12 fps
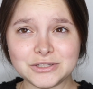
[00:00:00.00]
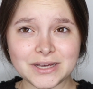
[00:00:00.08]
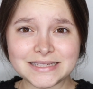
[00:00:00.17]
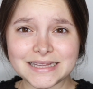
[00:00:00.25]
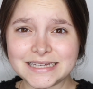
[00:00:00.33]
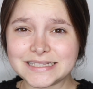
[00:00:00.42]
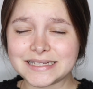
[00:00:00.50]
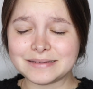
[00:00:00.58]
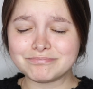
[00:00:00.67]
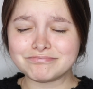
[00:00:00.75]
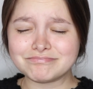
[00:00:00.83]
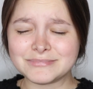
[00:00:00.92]
you guys like
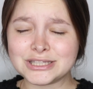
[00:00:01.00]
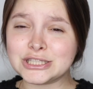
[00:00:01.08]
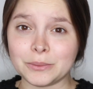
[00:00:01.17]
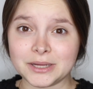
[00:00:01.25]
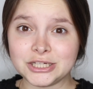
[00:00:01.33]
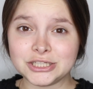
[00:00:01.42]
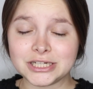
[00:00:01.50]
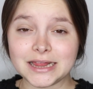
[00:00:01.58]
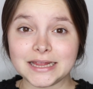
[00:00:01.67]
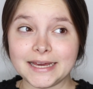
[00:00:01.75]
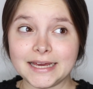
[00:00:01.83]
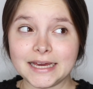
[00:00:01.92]
so much.
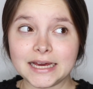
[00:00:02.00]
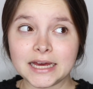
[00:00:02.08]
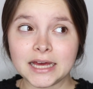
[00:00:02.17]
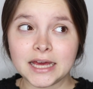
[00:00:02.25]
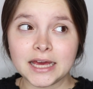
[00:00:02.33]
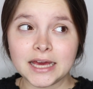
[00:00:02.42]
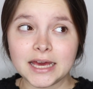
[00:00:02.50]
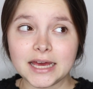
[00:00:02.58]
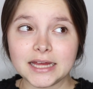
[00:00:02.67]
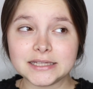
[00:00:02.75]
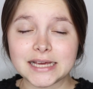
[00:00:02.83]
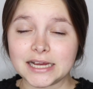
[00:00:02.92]
Like,
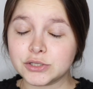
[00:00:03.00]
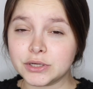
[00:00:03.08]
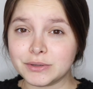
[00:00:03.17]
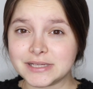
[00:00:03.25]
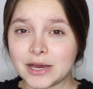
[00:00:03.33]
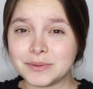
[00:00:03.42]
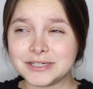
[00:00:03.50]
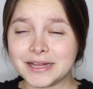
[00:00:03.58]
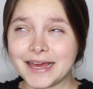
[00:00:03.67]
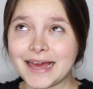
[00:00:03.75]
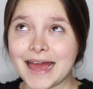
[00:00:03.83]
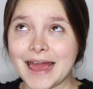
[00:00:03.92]
it's actually crazy how much
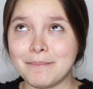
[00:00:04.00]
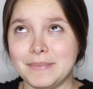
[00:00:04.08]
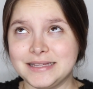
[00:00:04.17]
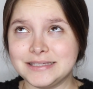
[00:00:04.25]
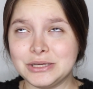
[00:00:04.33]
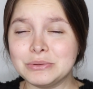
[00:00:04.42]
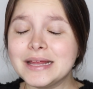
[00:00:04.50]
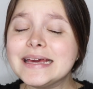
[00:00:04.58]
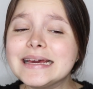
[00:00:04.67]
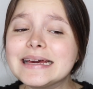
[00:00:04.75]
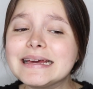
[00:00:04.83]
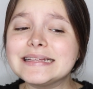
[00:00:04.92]
like I missed you.
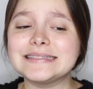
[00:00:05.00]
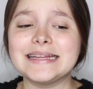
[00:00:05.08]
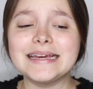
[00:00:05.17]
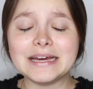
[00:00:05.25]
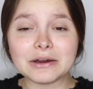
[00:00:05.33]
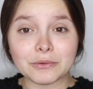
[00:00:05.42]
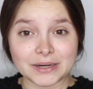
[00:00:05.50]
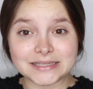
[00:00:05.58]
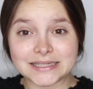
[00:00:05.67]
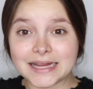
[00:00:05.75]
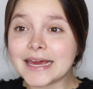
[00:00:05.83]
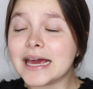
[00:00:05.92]
Like, it's like
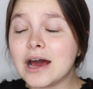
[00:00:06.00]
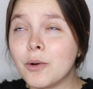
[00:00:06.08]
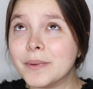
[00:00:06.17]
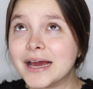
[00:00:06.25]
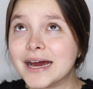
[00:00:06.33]
crazy. Like, oh my